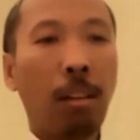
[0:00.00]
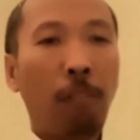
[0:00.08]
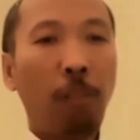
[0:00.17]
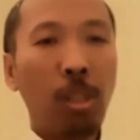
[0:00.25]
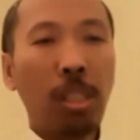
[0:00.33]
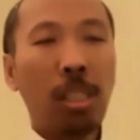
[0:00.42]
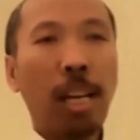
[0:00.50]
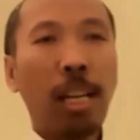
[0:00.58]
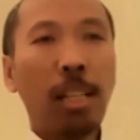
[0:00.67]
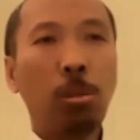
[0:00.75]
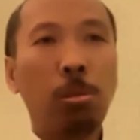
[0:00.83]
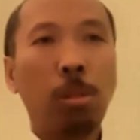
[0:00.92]
First is
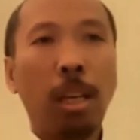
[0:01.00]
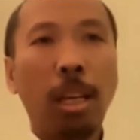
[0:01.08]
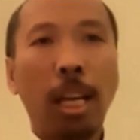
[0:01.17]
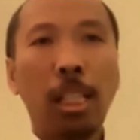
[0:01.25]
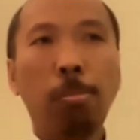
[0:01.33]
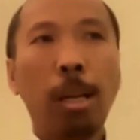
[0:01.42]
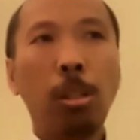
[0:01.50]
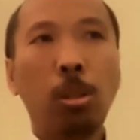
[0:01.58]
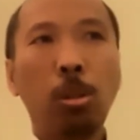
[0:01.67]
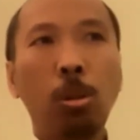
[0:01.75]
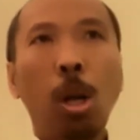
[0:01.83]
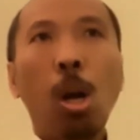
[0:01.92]
trying to explain to
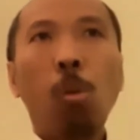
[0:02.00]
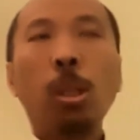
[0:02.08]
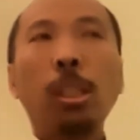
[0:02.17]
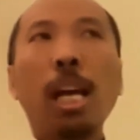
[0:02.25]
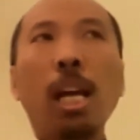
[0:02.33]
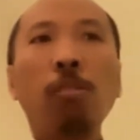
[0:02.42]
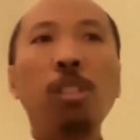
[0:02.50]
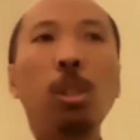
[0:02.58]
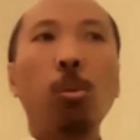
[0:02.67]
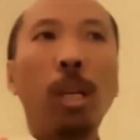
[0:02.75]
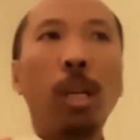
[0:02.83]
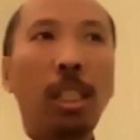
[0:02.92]
you what kind of
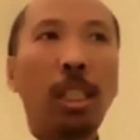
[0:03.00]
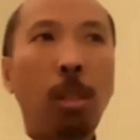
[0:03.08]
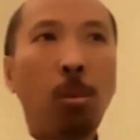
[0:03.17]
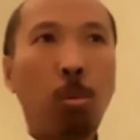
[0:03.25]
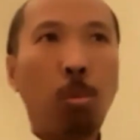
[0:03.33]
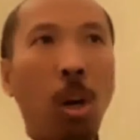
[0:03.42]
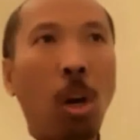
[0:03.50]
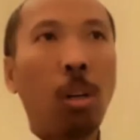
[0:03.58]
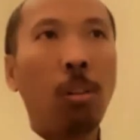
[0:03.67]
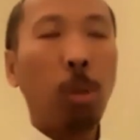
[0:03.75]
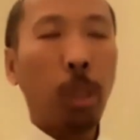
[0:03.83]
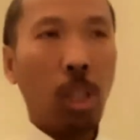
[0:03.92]
situation that we
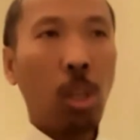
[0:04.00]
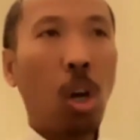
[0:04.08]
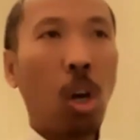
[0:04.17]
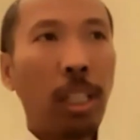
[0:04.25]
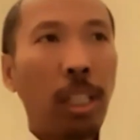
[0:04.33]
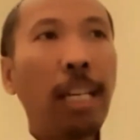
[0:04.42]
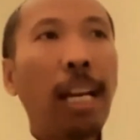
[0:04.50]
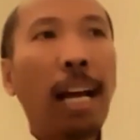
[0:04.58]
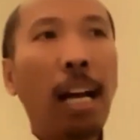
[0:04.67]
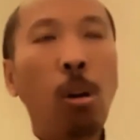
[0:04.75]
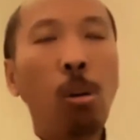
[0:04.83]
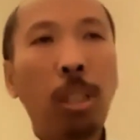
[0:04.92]
are working on and
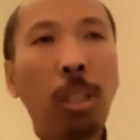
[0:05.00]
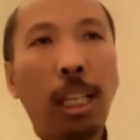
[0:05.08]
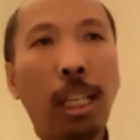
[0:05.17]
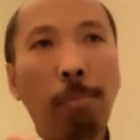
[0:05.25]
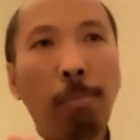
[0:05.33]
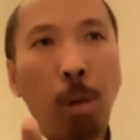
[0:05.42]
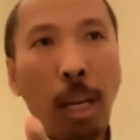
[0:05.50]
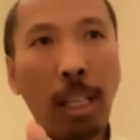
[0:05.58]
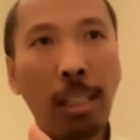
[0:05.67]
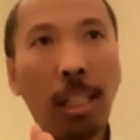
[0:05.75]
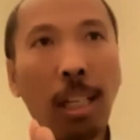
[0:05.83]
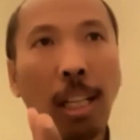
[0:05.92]
how we can bring
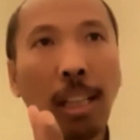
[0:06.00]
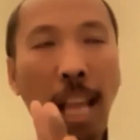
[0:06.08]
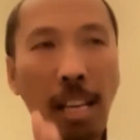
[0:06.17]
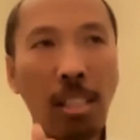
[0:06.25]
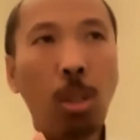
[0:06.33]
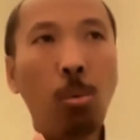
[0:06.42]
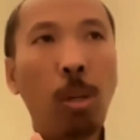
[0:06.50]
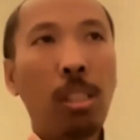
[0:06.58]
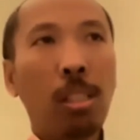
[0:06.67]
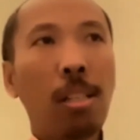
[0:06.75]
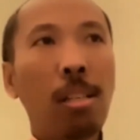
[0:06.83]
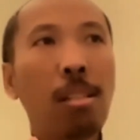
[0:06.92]
that
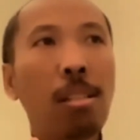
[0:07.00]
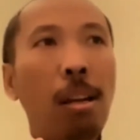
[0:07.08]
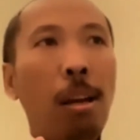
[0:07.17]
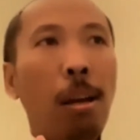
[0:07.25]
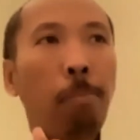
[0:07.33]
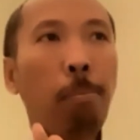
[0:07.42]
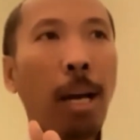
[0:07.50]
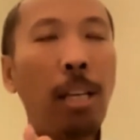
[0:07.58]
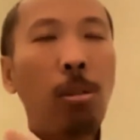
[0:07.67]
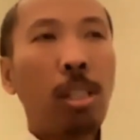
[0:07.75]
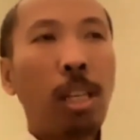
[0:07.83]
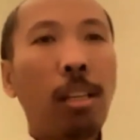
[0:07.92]
situations by
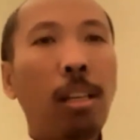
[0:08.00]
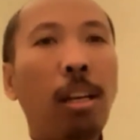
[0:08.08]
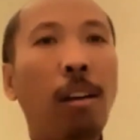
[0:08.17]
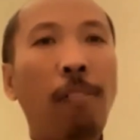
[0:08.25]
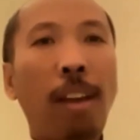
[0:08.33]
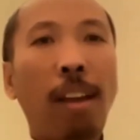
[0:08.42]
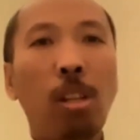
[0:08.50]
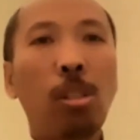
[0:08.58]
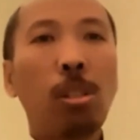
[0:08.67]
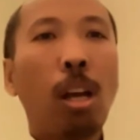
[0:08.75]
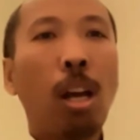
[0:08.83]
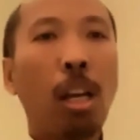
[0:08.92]
using
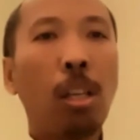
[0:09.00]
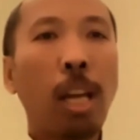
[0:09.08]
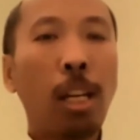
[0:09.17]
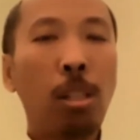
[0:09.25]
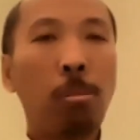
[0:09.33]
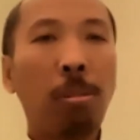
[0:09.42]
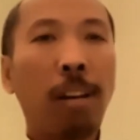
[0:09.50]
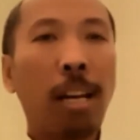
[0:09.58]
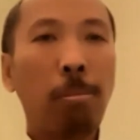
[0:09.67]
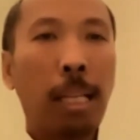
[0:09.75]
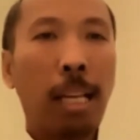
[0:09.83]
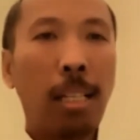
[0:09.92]
various UN human
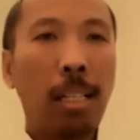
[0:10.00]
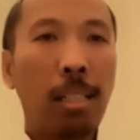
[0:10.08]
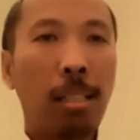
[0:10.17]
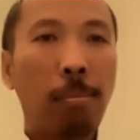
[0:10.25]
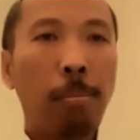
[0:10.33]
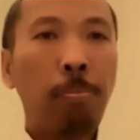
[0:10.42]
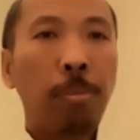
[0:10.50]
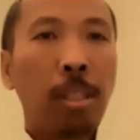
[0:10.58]
rights mechanism.